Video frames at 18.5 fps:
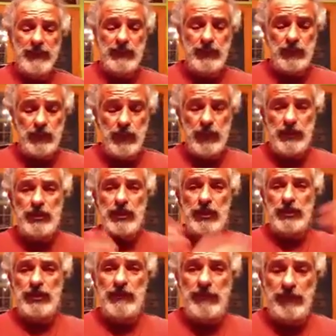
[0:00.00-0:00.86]
with
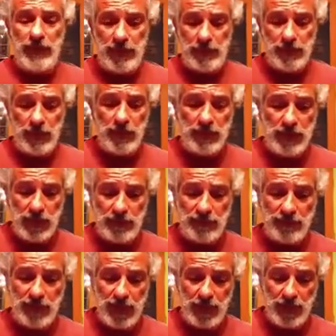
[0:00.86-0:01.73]
just a free
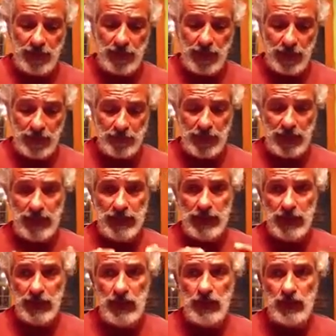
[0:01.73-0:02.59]
proton flying around,
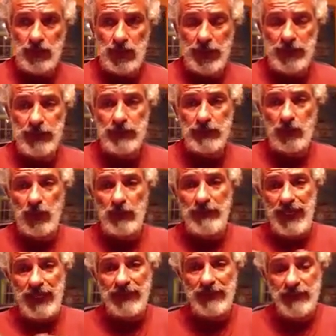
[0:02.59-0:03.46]
because the neutron is
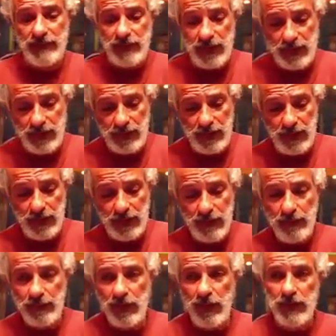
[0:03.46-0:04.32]
more massive than the
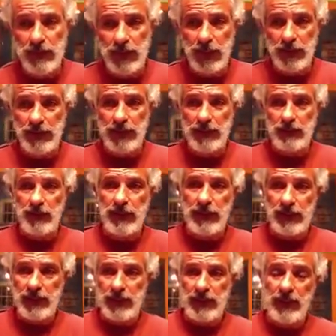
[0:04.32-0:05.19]
proton. That's why
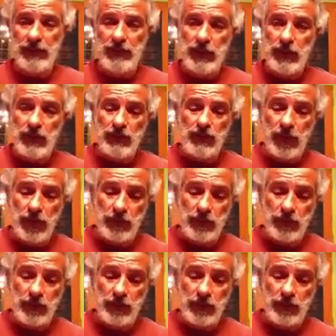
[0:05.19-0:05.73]
the decay of a neutron